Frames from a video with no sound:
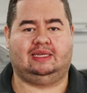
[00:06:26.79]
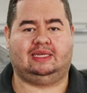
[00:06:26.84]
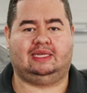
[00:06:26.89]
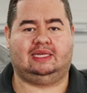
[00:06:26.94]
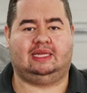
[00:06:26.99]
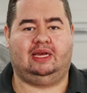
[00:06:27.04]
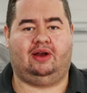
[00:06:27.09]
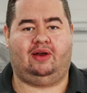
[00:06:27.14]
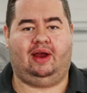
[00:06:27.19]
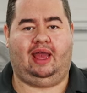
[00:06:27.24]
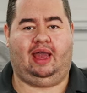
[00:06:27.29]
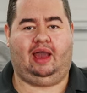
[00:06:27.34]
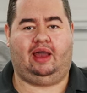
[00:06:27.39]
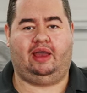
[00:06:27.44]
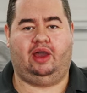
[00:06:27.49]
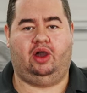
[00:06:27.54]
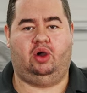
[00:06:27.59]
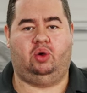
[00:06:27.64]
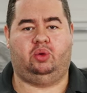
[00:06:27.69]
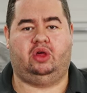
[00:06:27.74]
This is their
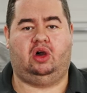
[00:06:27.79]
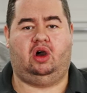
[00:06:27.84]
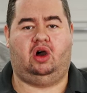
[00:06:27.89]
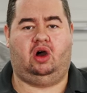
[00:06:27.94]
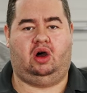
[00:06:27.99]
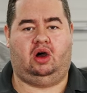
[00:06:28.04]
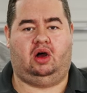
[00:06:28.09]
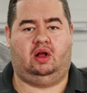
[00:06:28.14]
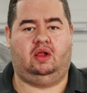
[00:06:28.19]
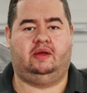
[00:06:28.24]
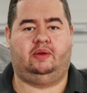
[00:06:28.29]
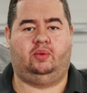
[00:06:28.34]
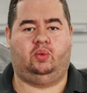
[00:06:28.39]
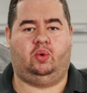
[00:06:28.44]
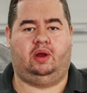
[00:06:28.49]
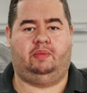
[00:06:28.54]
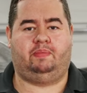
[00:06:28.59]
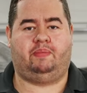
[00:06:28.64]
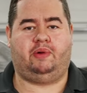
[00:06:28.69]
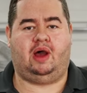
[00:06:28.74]
AIO, the
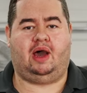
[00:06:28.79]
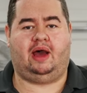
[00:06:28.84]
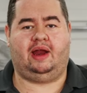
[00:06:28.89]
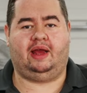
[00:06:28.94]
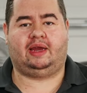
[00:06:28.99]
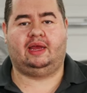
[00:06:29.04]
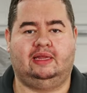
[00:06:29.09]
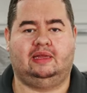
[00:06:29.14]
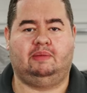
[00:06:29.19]
all-in-one product.